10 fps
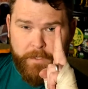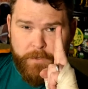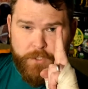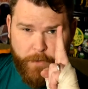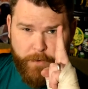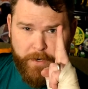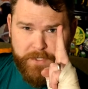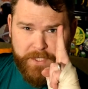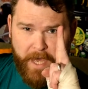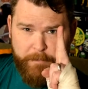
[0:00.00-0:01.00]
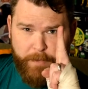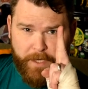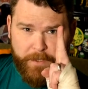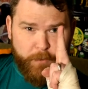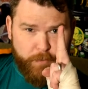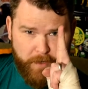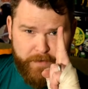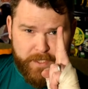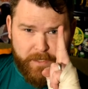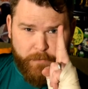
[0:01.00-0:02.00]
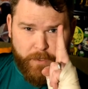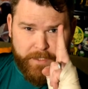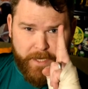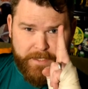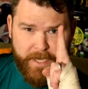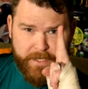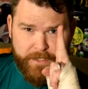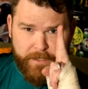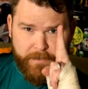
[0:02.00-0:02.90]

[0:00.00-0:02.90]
Showrunner Scott Buck, who'd previously worked on Dexter